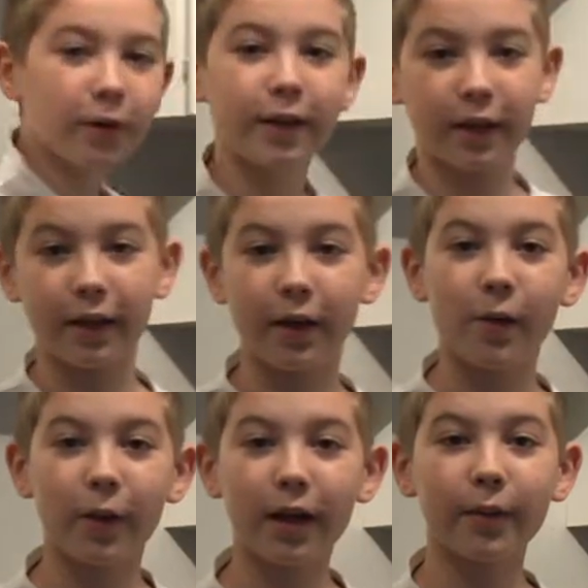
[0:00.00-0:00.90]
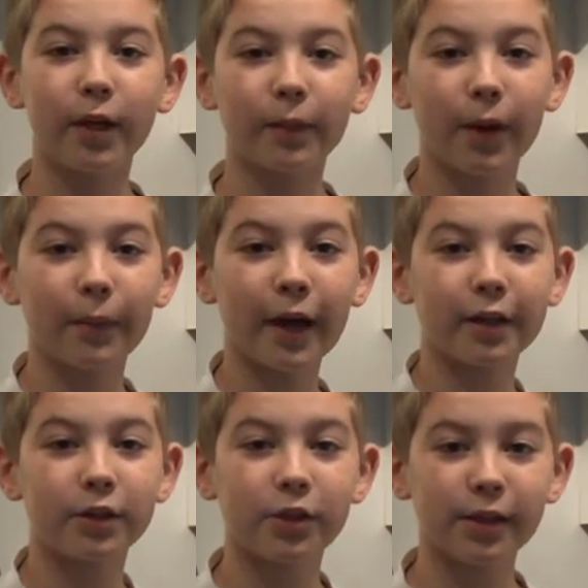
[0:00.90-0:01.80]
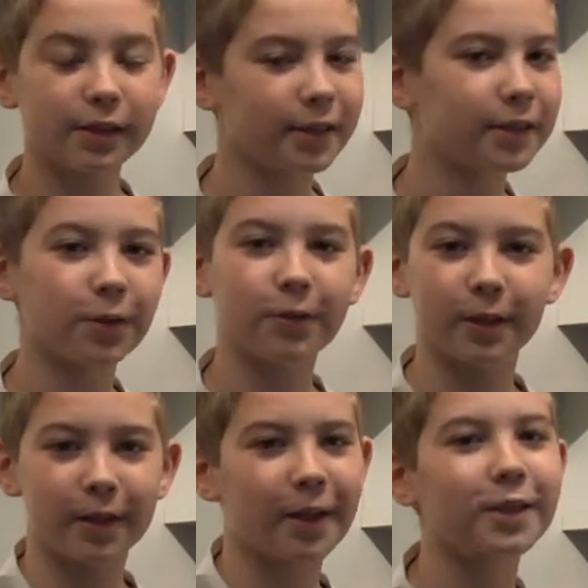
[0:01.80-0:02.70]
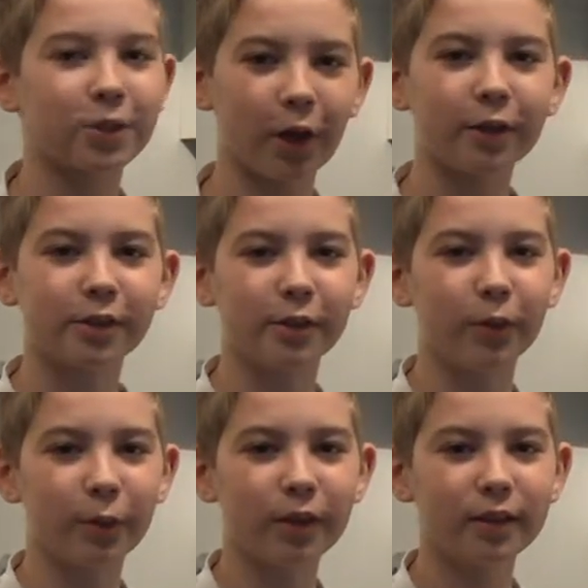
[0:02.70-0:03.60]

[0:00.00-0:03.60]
Okay, while I make my mac and cheese, let's go to today's Shark Scoop.